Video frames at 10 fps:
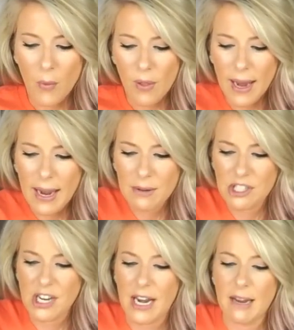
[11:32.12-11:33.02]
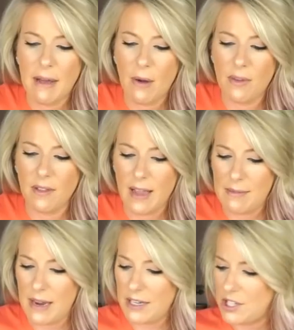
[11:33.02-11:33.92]
Oh, like I was chatting about with the
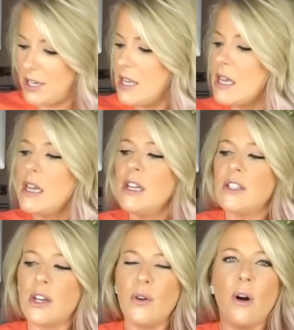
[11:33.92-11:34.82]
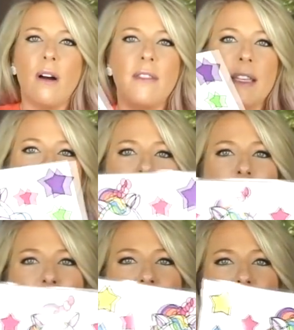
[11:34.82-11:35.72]
lamination. So on
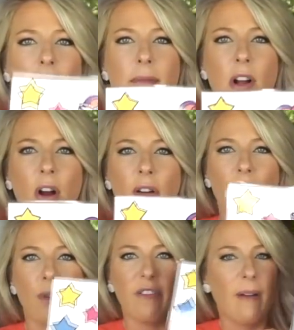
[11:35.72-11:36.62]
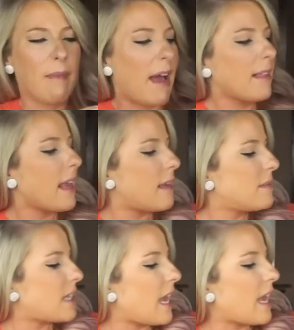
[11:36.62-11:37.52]
this is a game card for one of my math
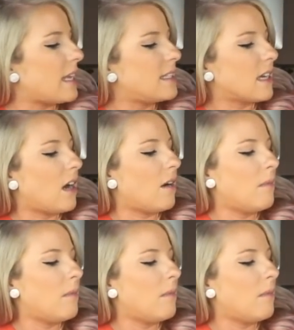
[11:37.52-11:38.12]
games, and